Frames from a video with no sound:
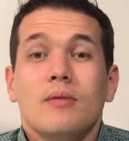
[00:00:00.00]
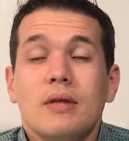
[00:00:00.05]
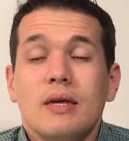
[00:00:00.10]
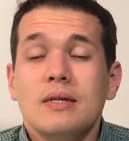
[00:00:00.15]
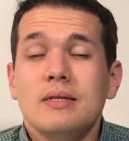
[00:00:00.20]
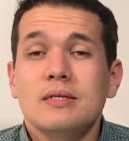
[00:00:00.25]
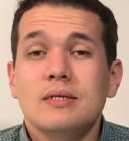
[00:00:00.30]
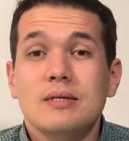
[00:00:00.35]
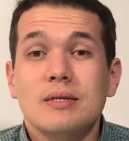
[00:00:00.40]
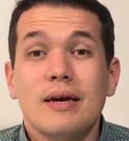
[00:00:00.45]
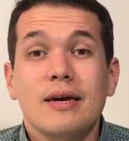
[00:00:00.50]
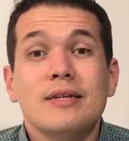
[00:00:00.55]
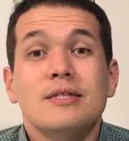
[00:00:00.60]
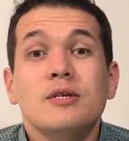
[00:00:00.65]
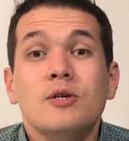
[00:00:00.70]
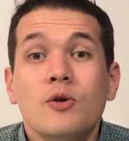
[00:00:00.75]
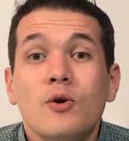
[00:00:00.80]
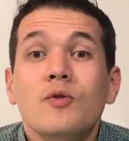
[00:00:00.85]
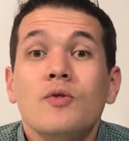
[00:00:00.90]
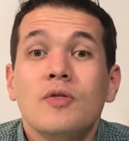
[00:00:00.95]
it's
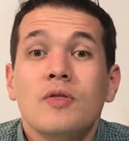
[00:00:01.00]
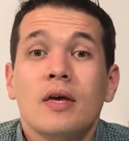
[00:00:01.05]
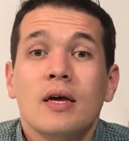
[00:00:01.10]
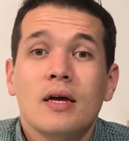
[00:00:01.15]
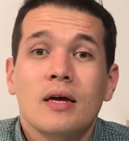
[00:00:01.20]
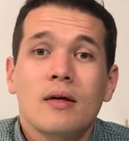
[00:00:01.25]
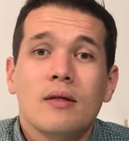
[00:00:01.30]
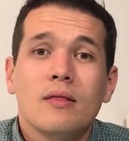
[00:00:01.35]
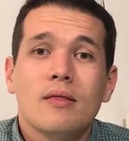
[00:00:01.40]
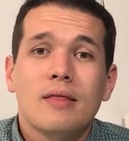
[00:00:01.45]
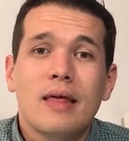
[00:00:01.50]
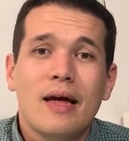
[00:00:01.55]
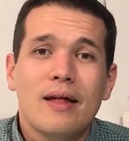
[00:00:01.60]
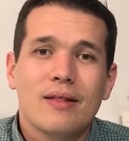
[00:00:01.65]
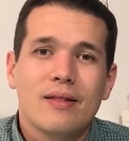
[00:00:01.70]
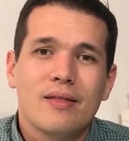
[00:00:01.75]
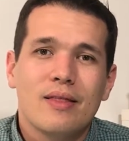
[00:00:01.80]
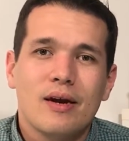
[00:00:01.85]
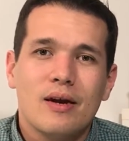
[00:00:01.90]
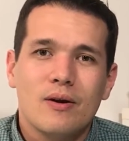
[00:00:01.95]
a good thing
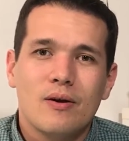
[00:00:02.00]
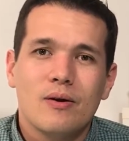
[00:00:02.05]
that